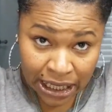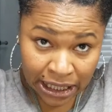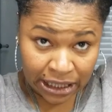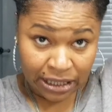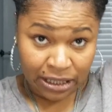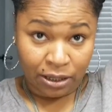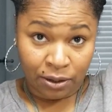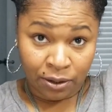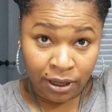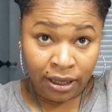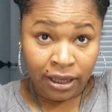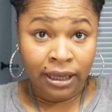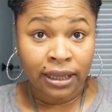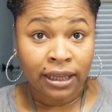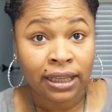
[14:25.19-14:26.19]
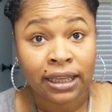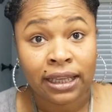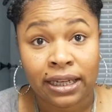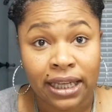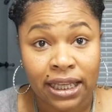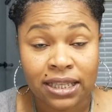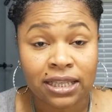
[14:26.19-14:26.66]
So
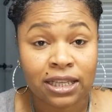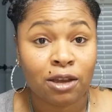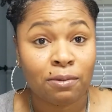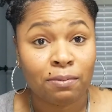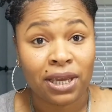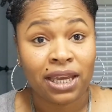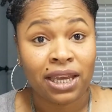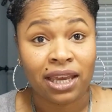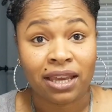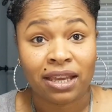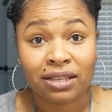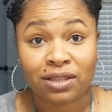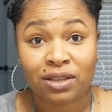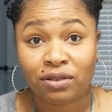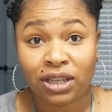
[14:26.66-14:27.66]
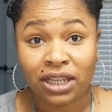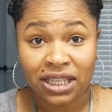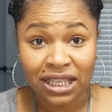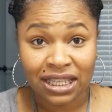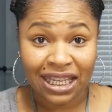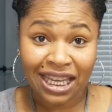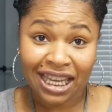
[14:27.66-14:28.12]
this is gonna be it. So this
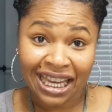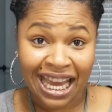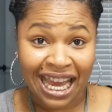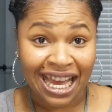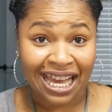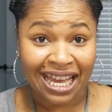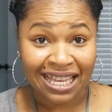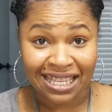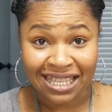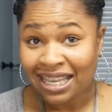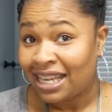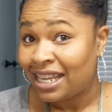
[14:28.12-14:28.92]
is it, guys.